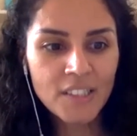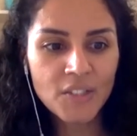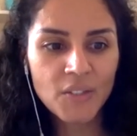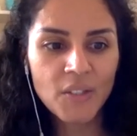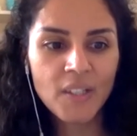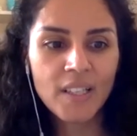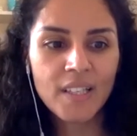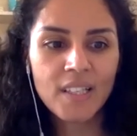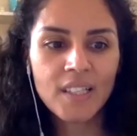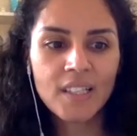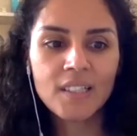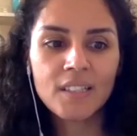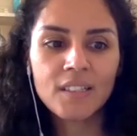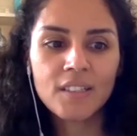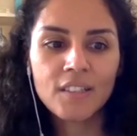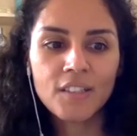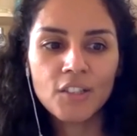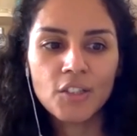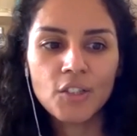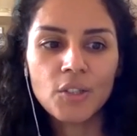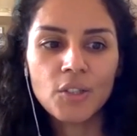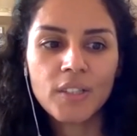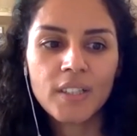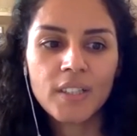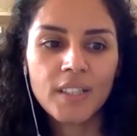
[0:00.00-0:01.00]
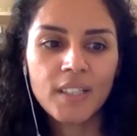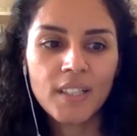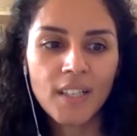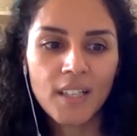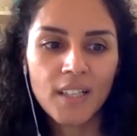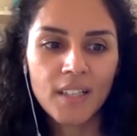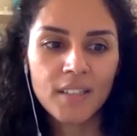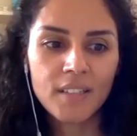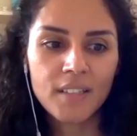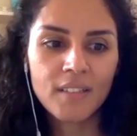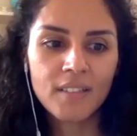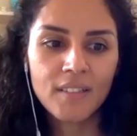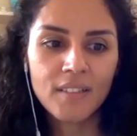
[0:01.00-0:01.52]
So I think looking
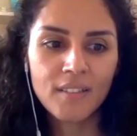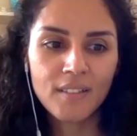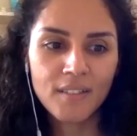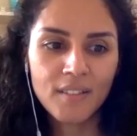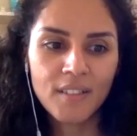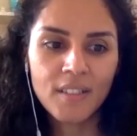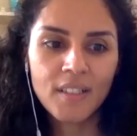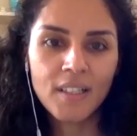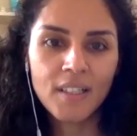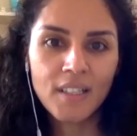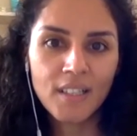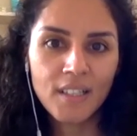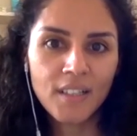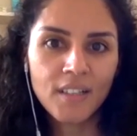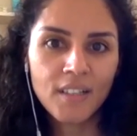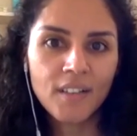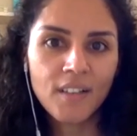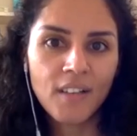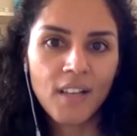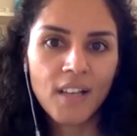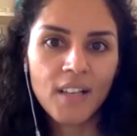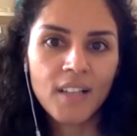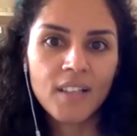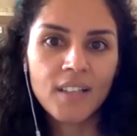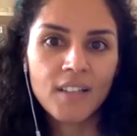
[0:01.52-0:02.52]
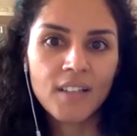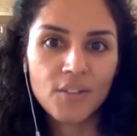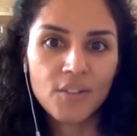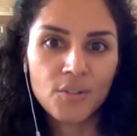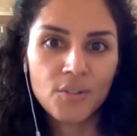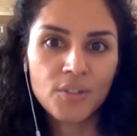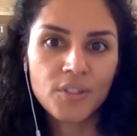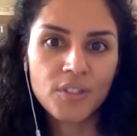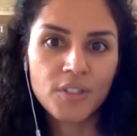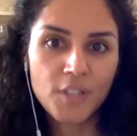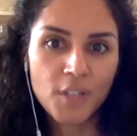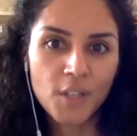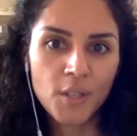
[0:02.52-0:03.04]
at it in
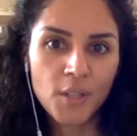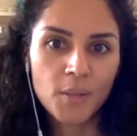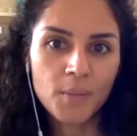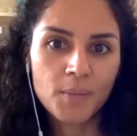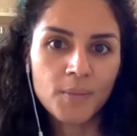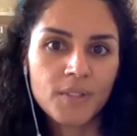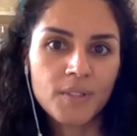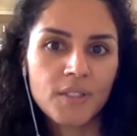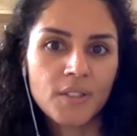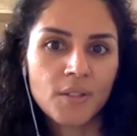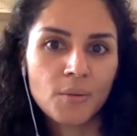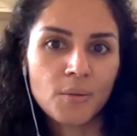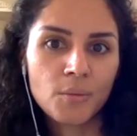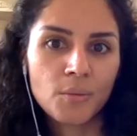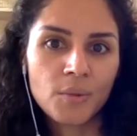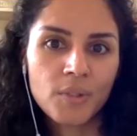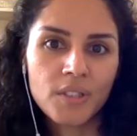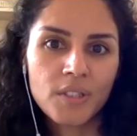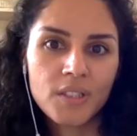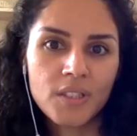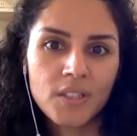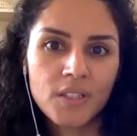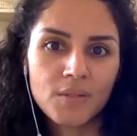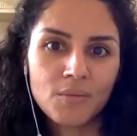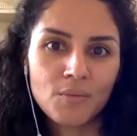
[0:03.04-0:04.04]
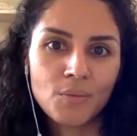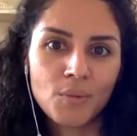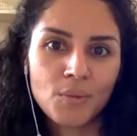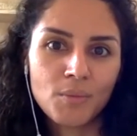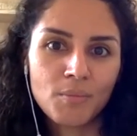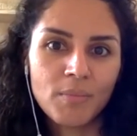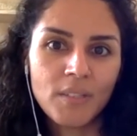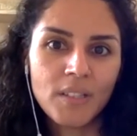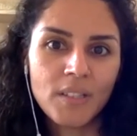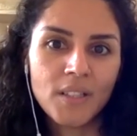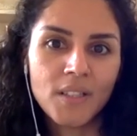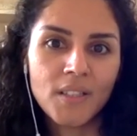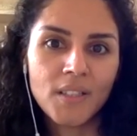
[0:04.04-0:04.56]
those terms would
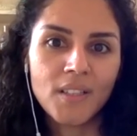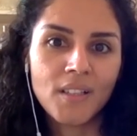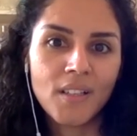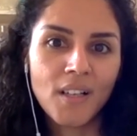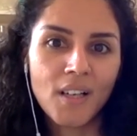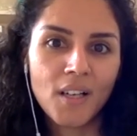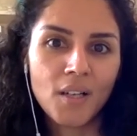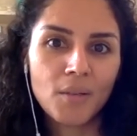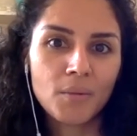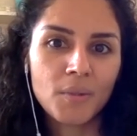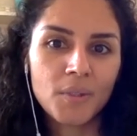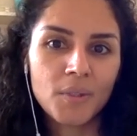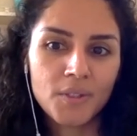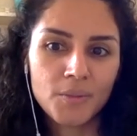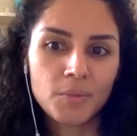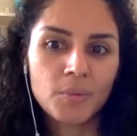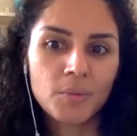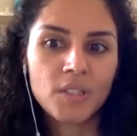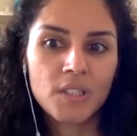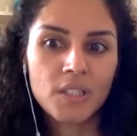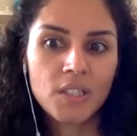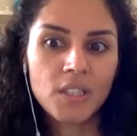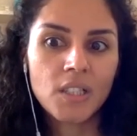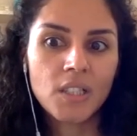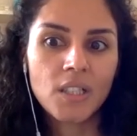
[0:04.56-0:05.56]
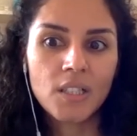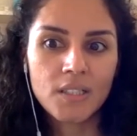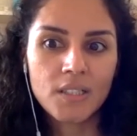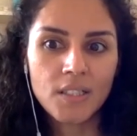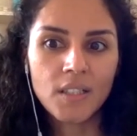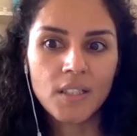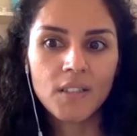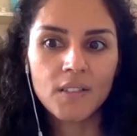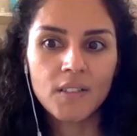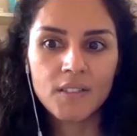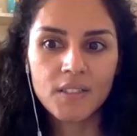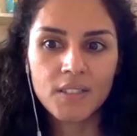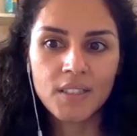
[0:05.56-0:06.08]
be how we should see
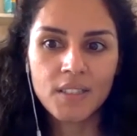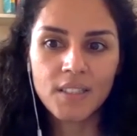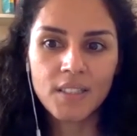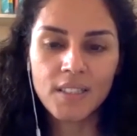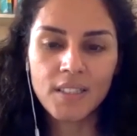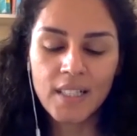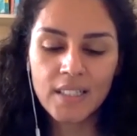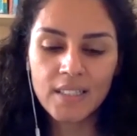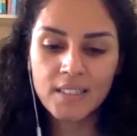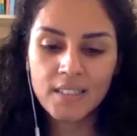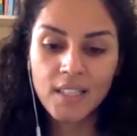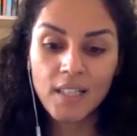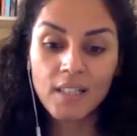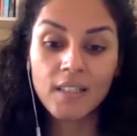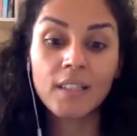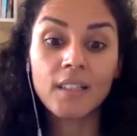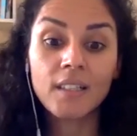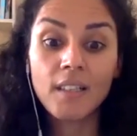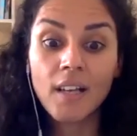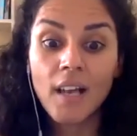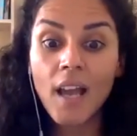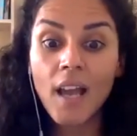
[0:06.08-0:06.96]
ourselves in the next 10 years.